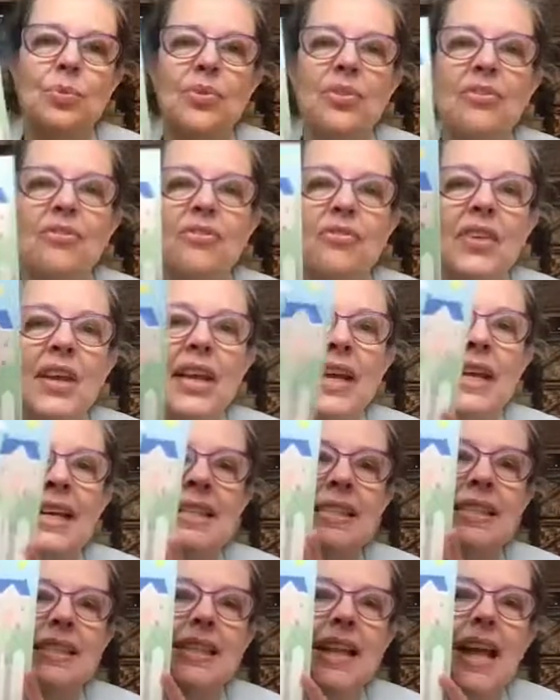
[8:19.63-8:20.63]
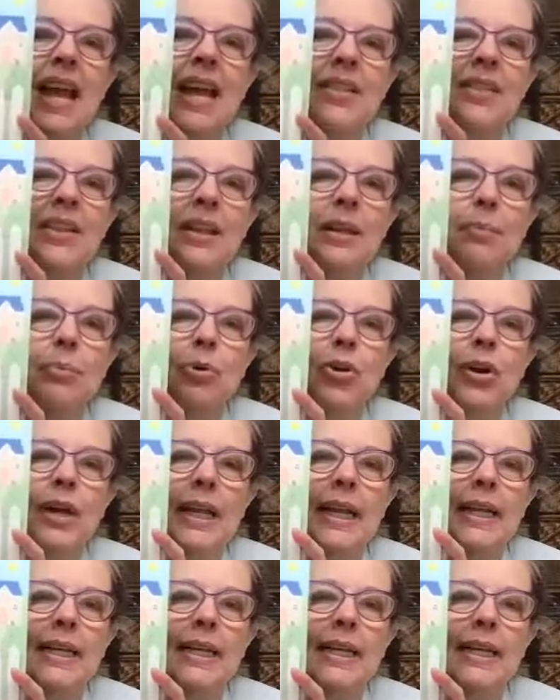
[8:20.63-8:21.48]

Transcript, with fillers: with the fence, and then the bunny.